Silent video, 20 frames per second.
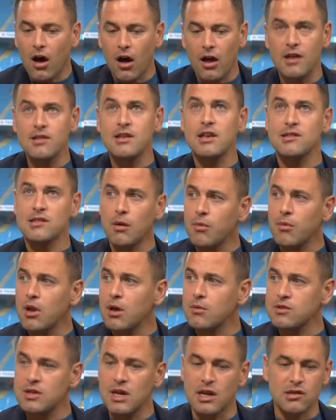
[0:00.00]
Is there someone
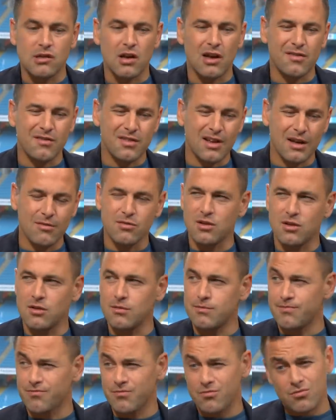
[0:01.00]
upstairs like saying to
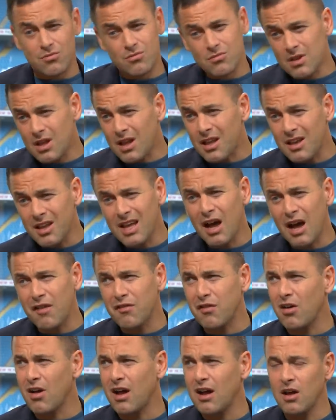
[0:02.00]
the
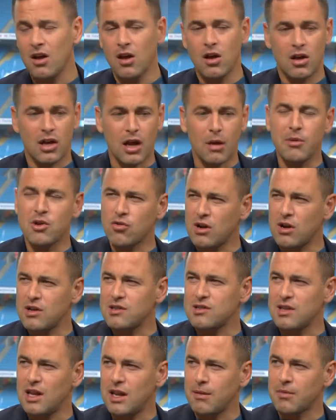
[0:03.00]
gaffer, like, can we try and
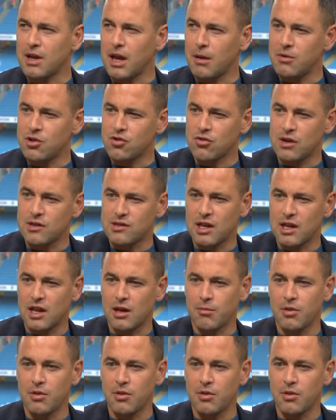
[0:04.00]
sell him? Can we try and sell him?